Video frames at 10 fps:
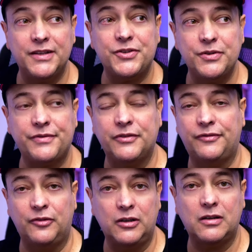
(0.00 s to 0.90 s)
Now that's
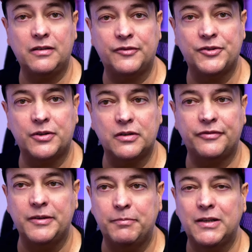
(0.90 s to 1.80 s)
useful for a lot of the
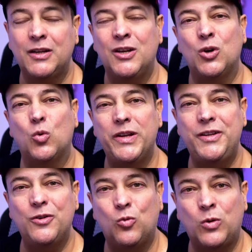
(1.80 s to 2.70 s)
photography, but
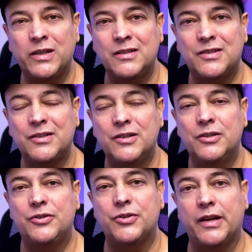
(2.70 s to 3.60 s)
when you want
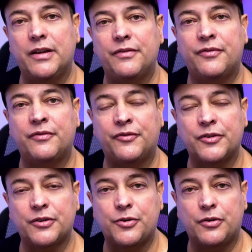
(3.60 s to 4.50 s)
to have the
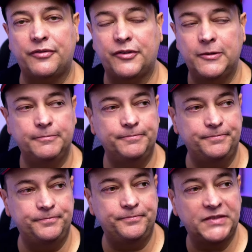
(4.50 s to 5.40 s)
photograph
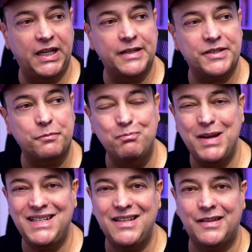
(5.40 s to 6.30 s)
and as
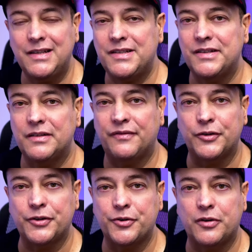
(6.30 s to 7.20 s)
many things in that
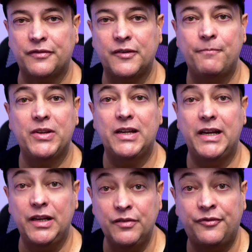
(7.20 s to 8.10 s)
photograph
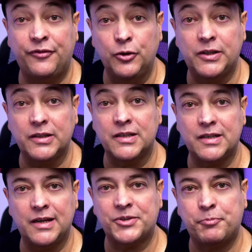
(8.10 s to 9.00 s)
in
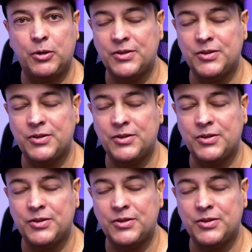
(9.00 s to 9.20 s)
focus as